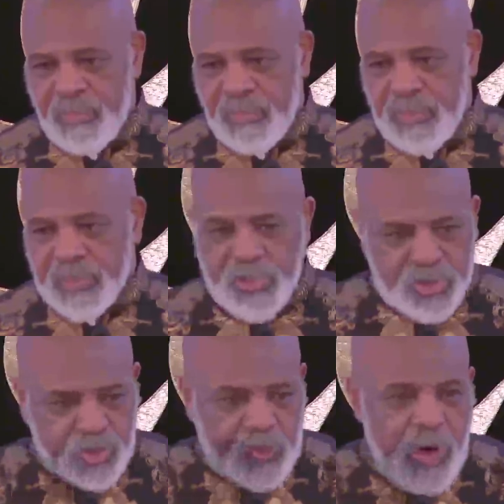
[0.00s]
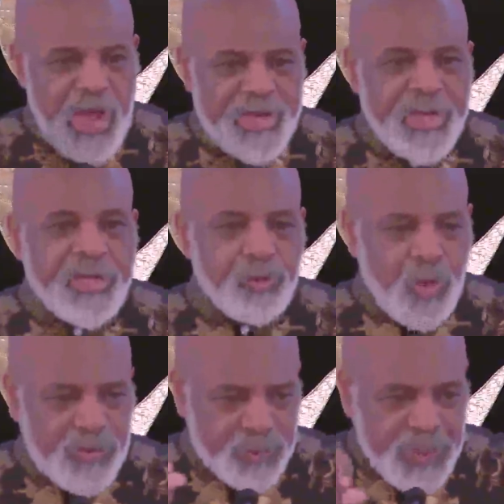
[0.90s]
is a triad
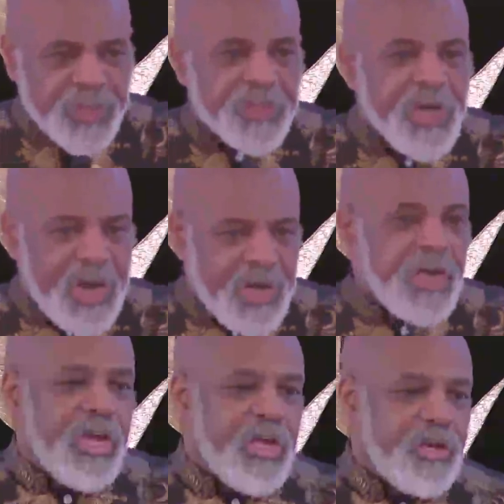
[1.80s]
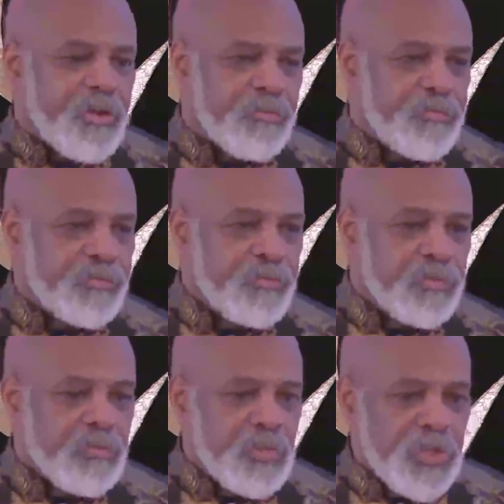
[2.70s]
rather than a dyad.
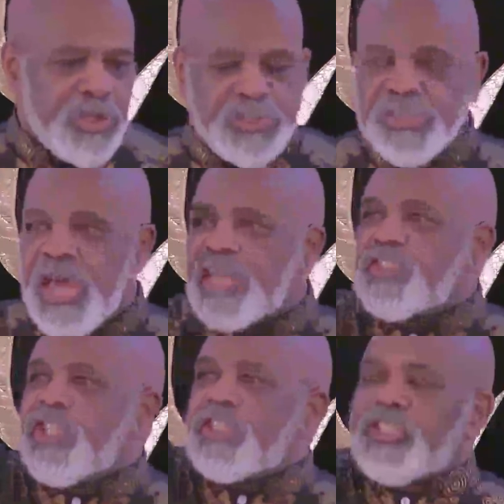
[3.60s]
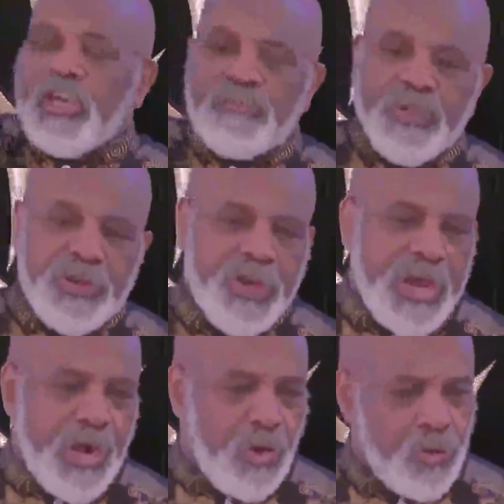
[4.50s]
It is not just up and
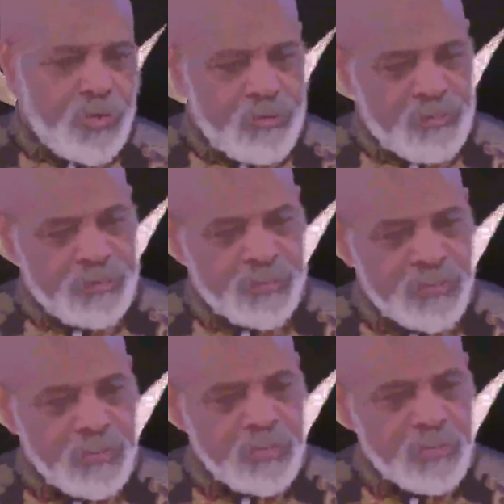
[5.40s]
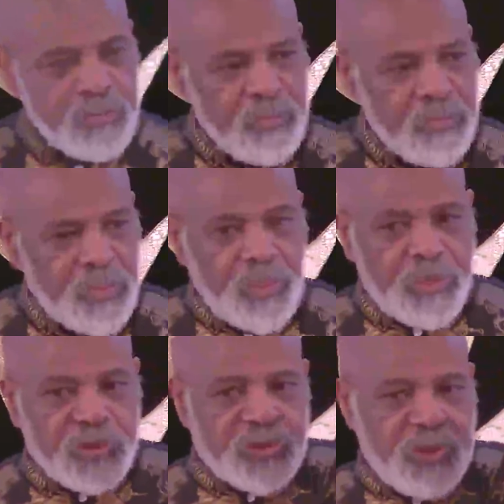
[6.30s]
down. It
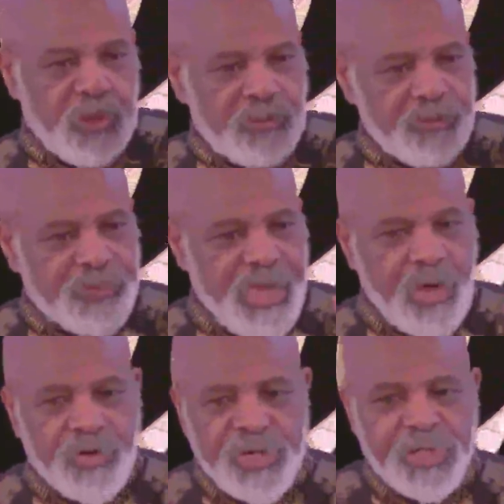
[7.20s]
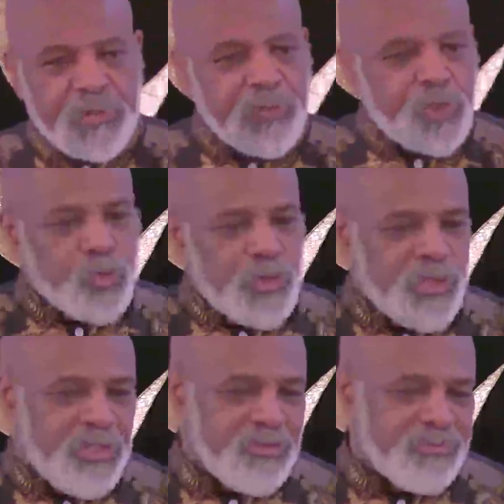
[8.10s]
is up, down, and in
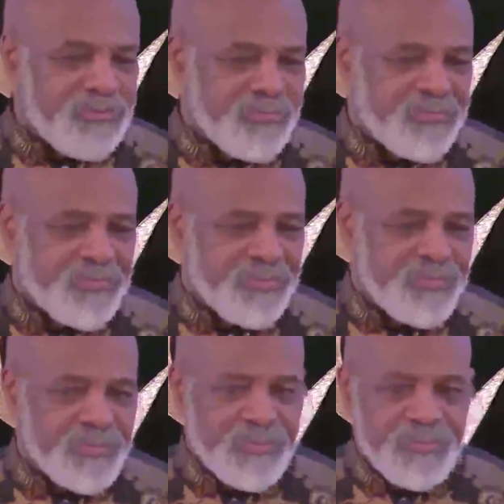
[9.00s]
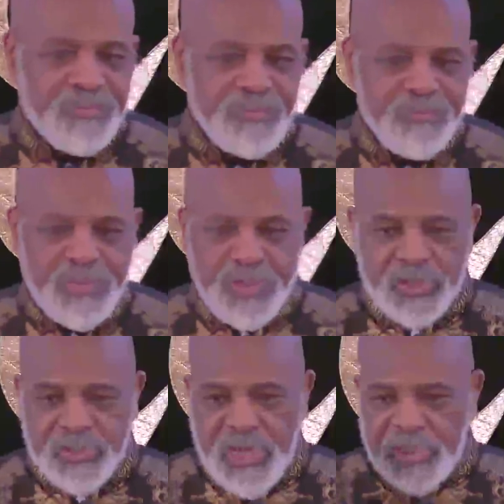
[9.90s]
between. It
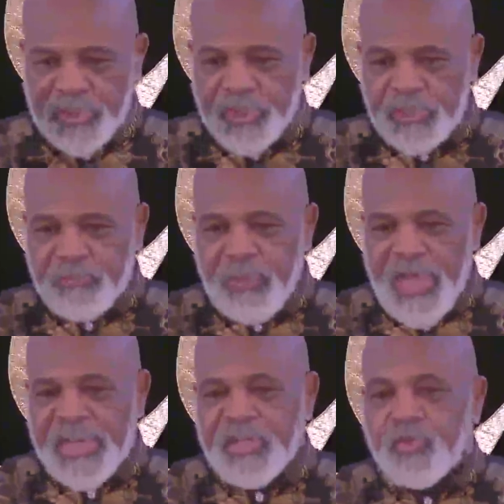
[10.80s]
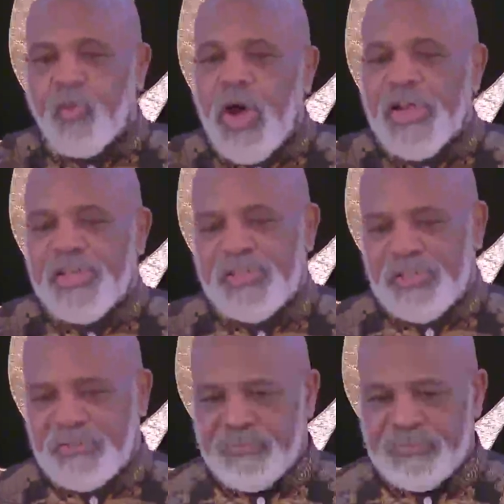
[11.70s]
is not just black and white.
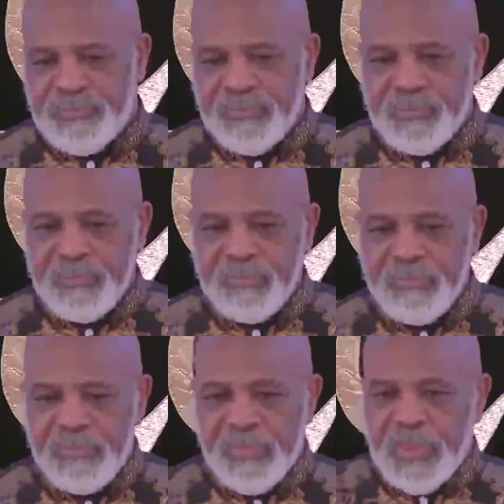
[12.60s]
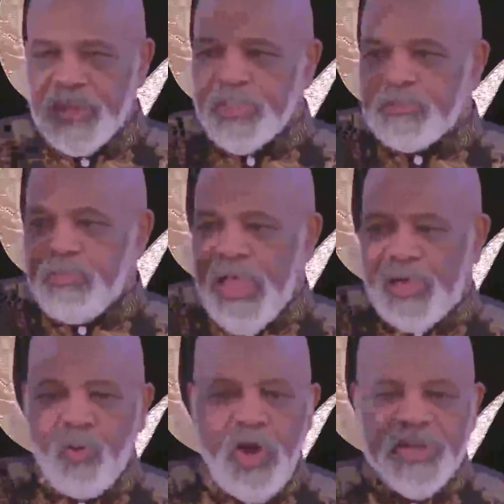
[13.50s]
It is
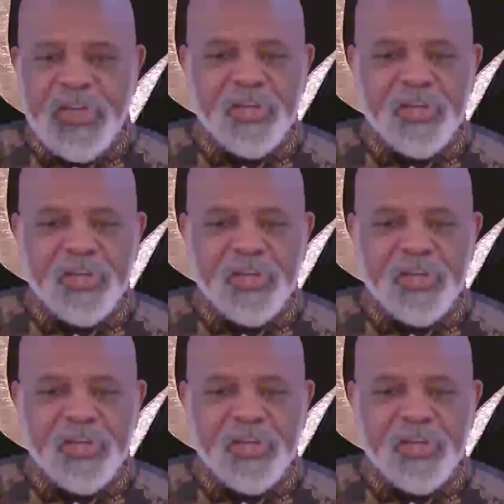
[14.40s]
black, white, and